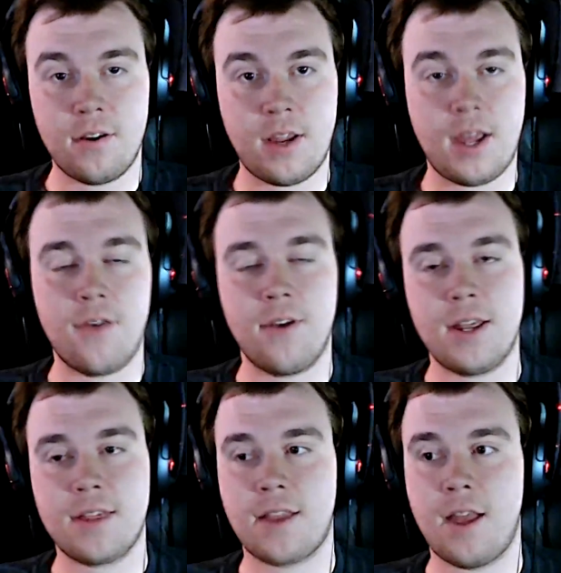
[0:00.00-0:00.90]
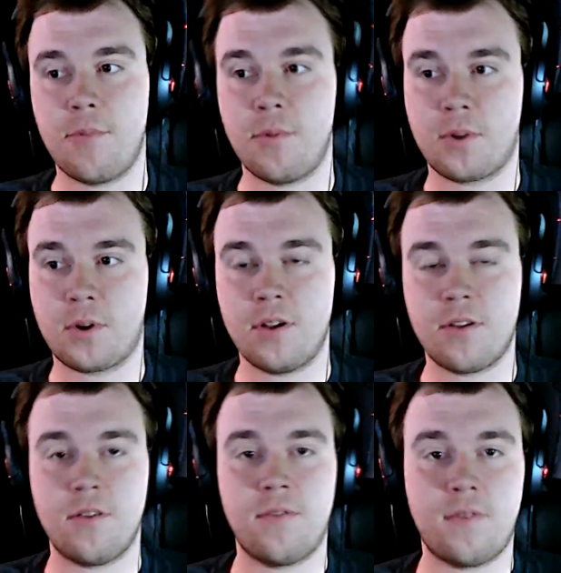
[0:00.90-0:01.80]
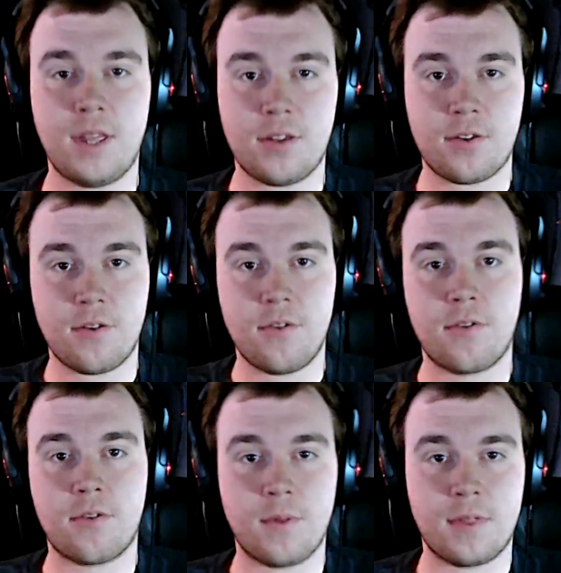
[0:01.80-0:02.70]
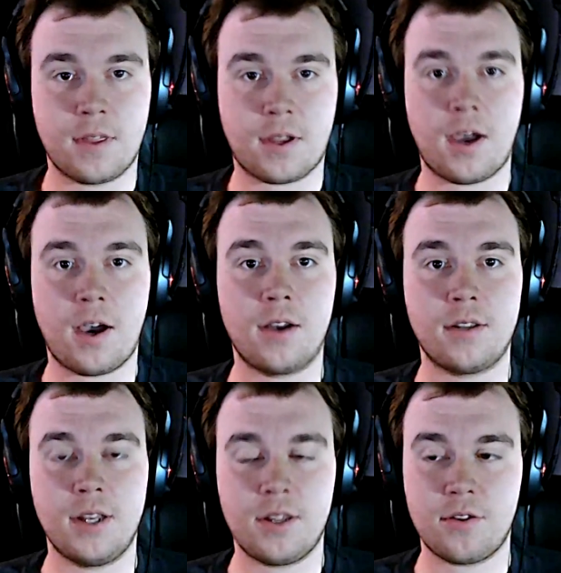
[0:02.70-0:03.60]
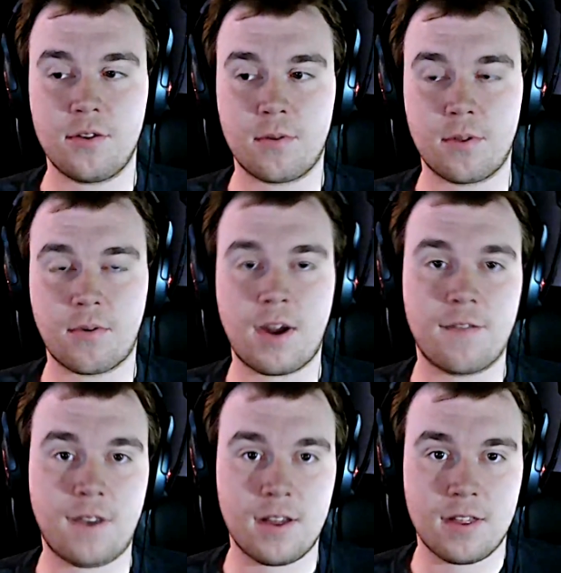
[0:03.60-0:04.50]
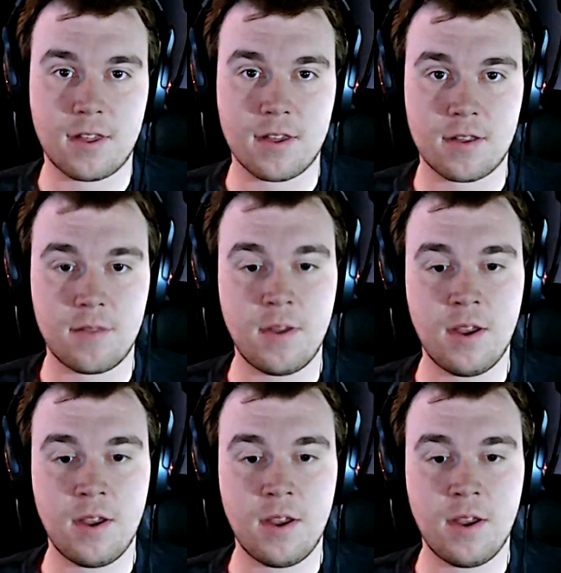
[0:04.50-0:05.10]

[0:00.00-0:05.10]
release date, but because of issues with the card and issues with Wi-Fi system,